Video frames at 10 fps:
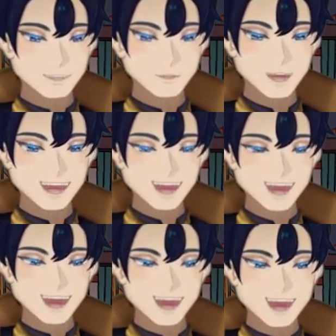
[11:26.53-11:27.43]
But
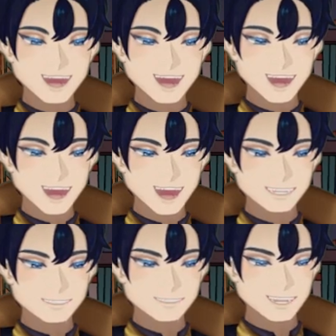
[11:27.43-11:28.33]
he thought
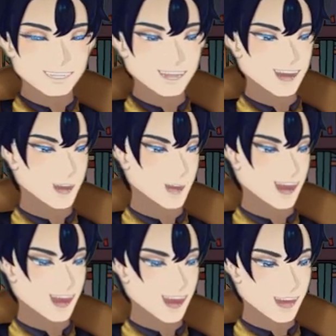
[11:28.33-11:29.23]
they wanted
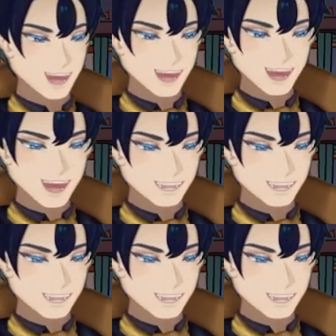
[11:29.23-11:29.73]
him to drive